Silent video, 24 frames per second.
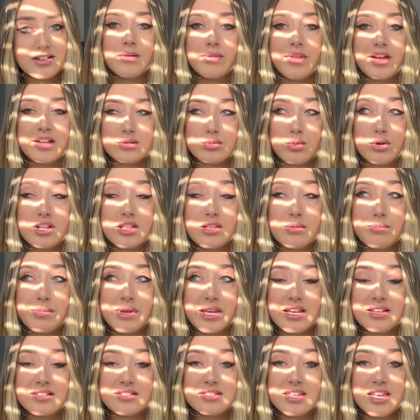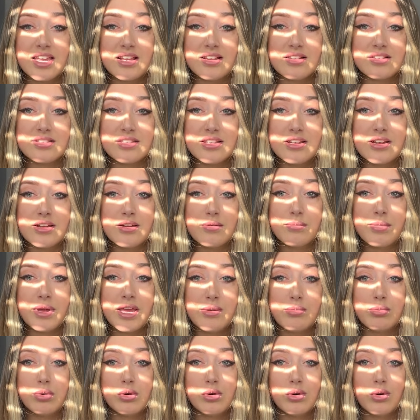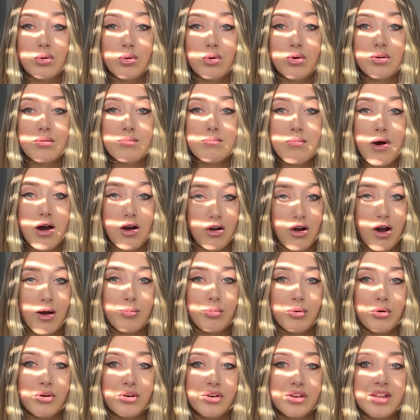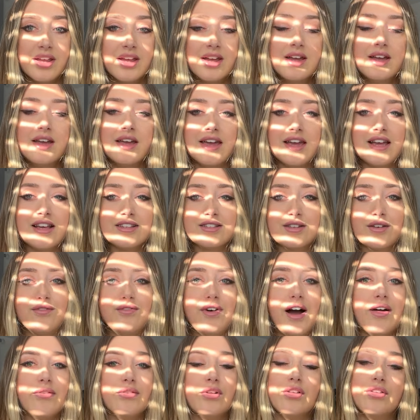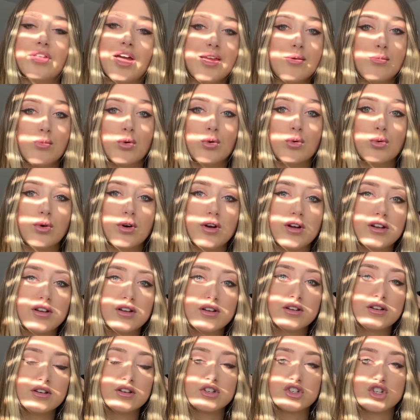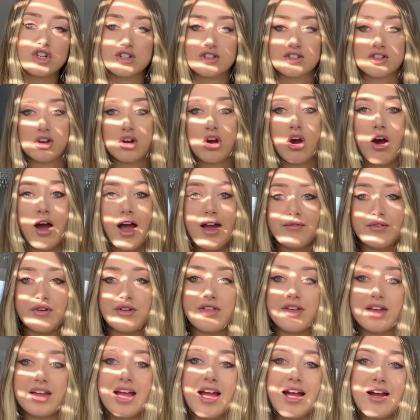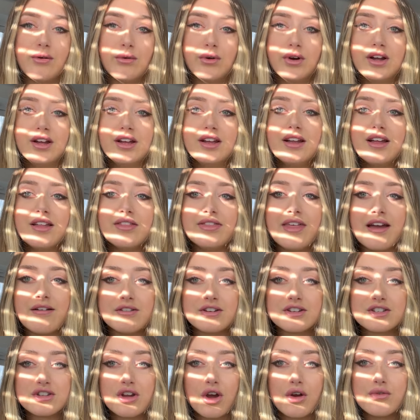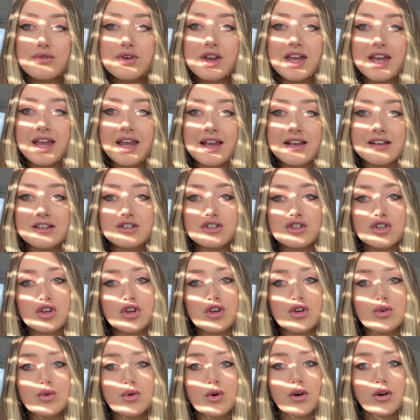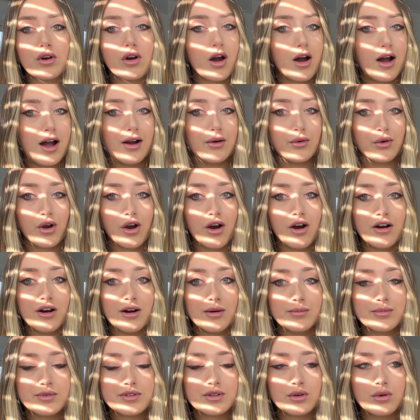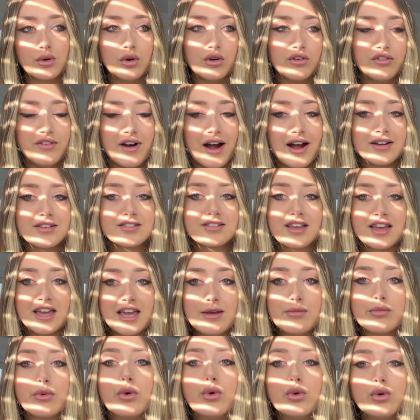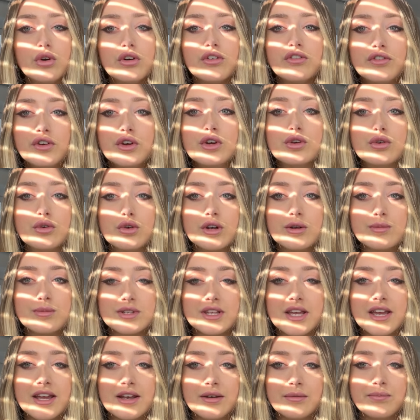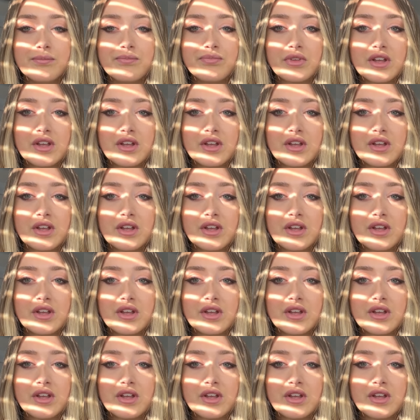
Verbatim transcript: That's one of the biggest things that people muck up on is the fact that they will just cut everything out. There is no need to cut out carbs or fats. Keep all your food groups in.